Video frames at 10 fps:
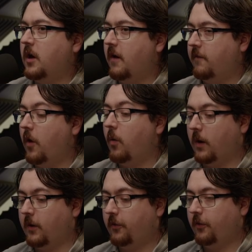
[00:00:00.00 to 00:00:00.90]
of no,
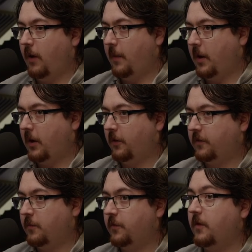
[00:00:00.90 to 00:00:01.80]
we're going to do right by our
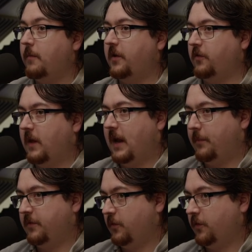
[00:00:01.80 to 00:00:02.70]
customers and make sure that
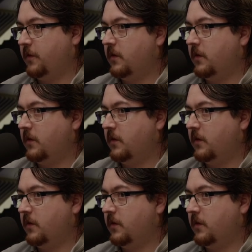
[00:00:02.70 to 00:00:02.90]
happens first.